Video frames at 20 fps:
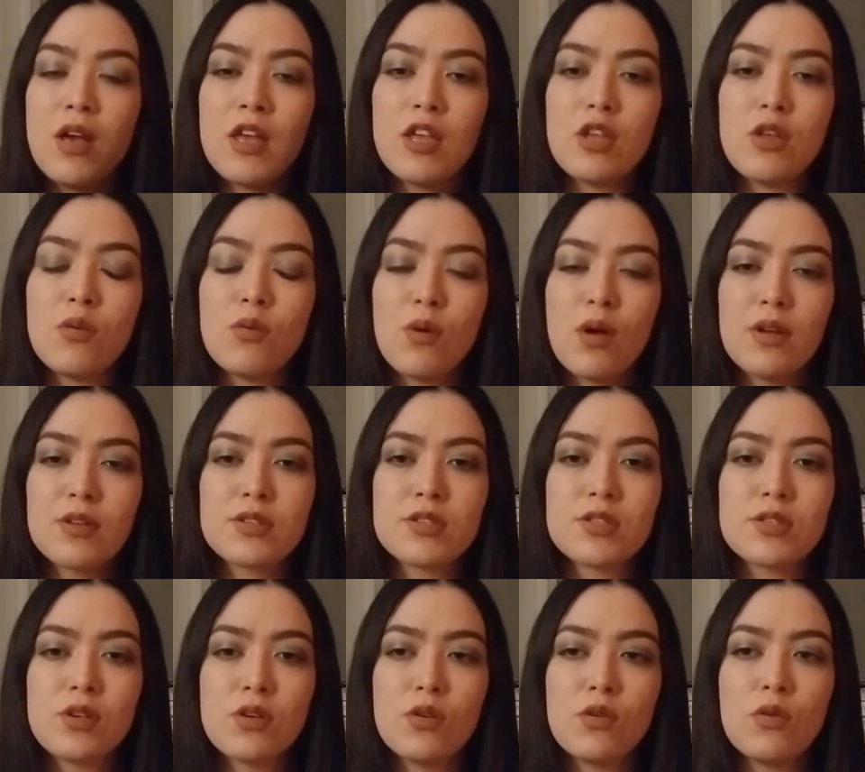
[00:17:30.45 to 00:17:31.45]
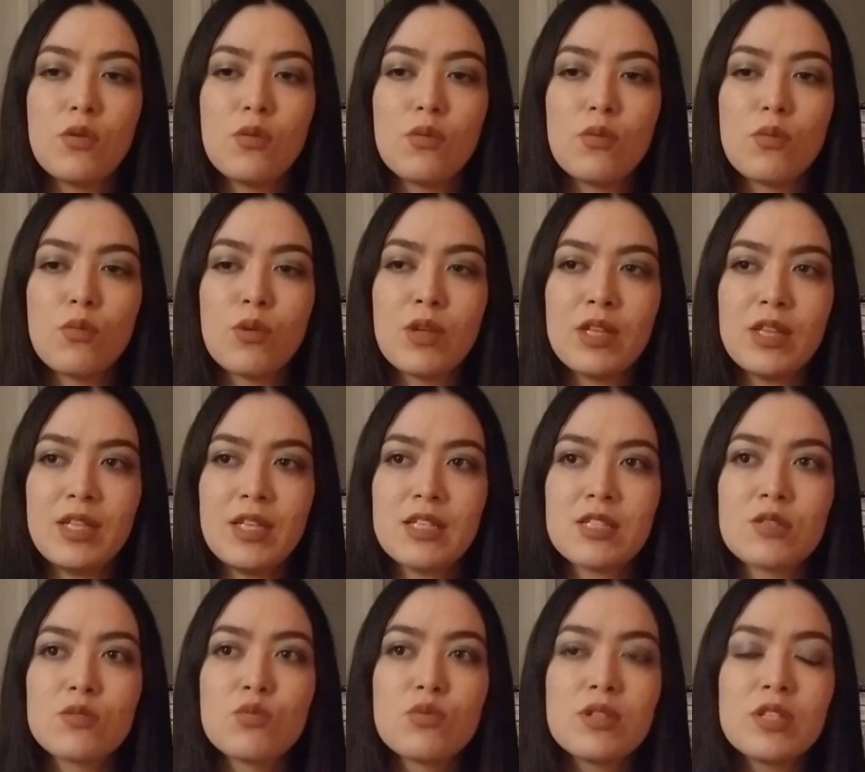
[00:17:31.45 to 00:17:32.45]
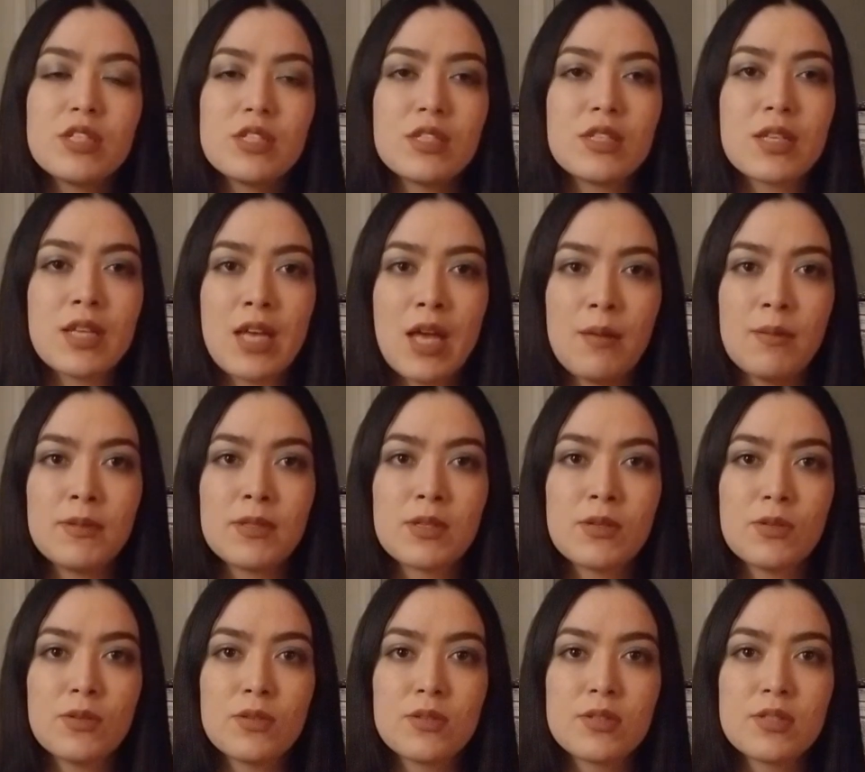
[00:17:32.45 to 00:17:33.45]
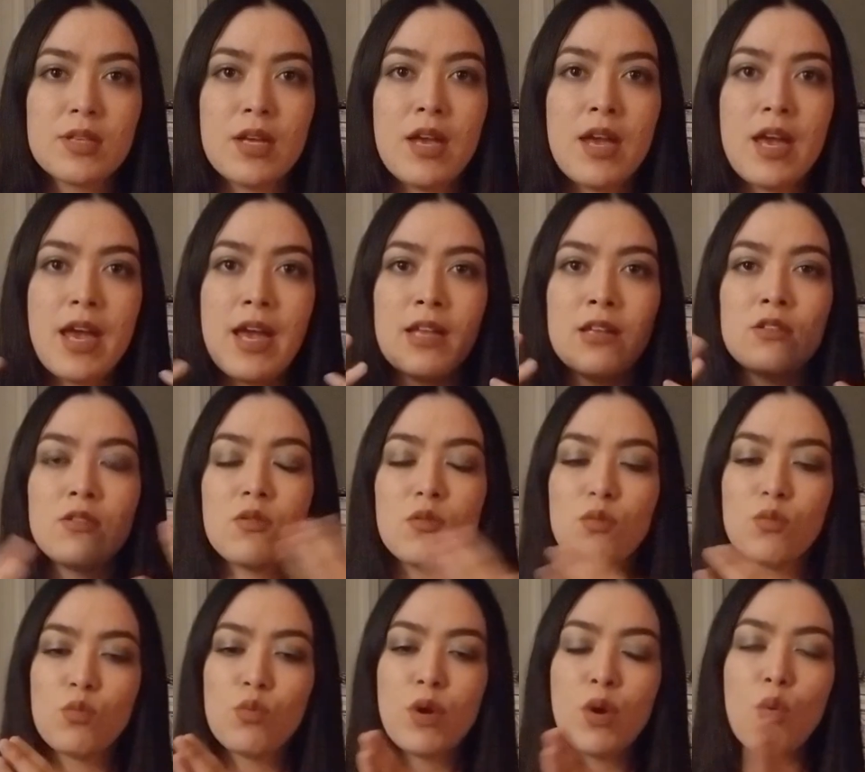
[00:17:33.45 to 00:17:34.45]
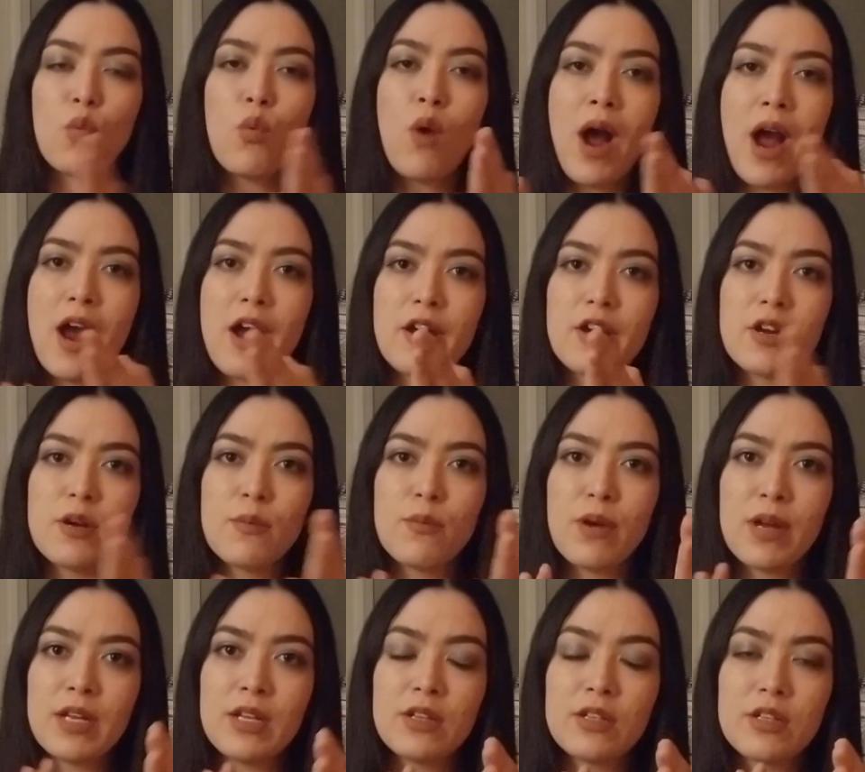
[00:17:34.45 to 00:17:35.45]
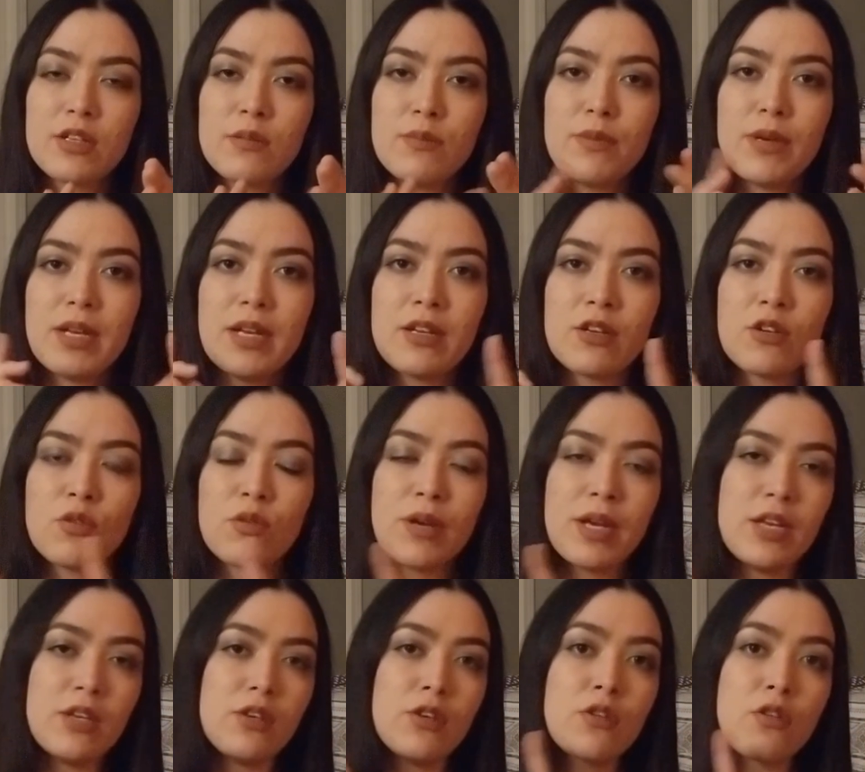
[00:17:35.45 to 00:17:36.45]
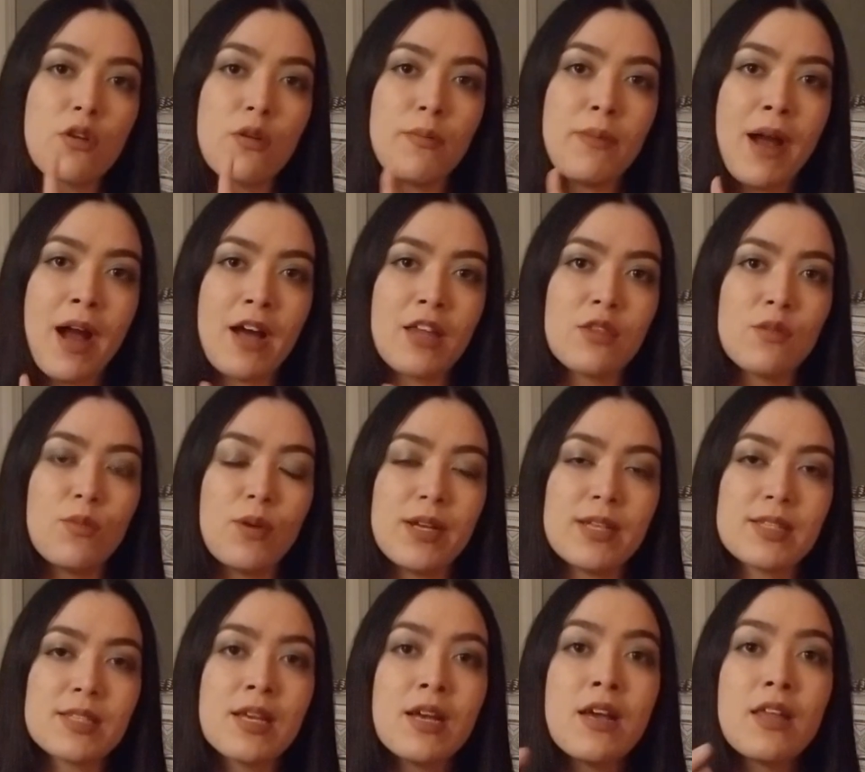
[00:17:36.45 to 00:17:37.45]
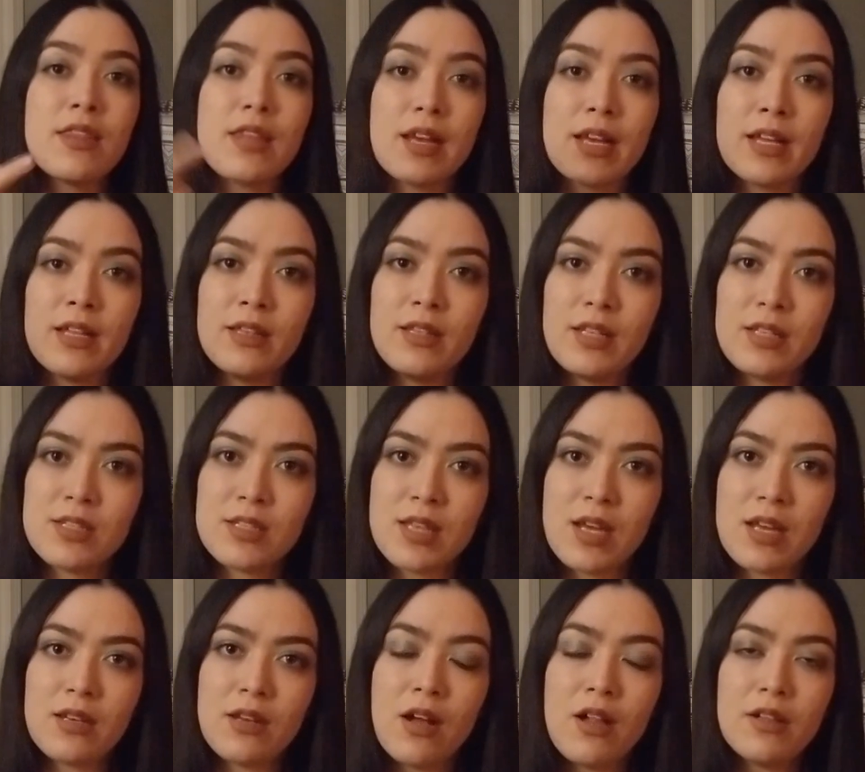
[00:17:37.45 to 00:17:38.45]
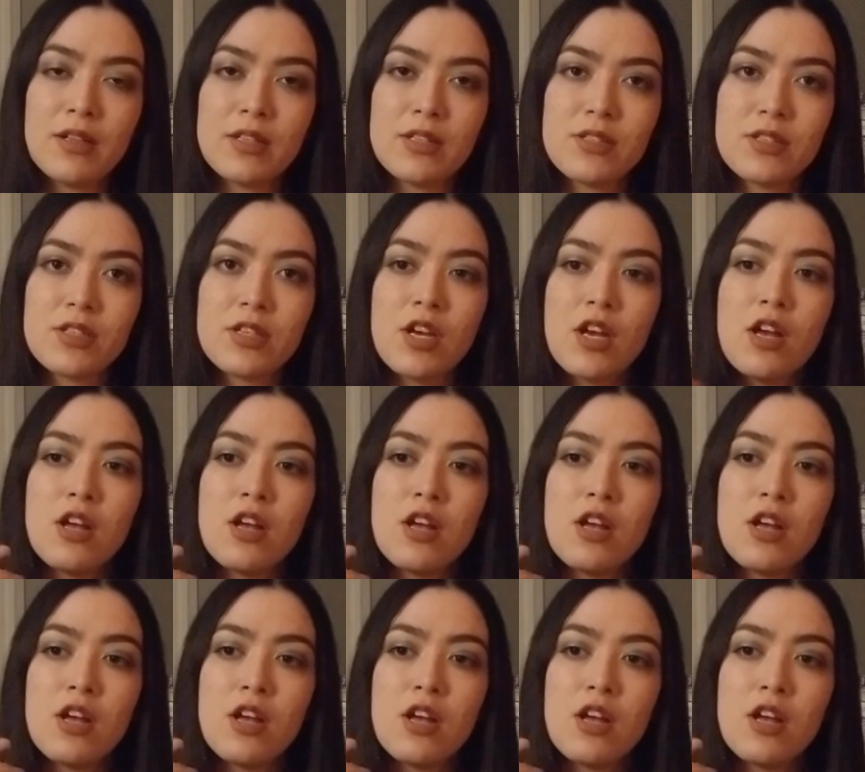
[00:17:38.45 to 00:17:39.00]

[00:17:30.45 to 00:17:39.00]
you also release really good chemicals and rewire your brain a little bit and create neural pathways that can lead to that knowledge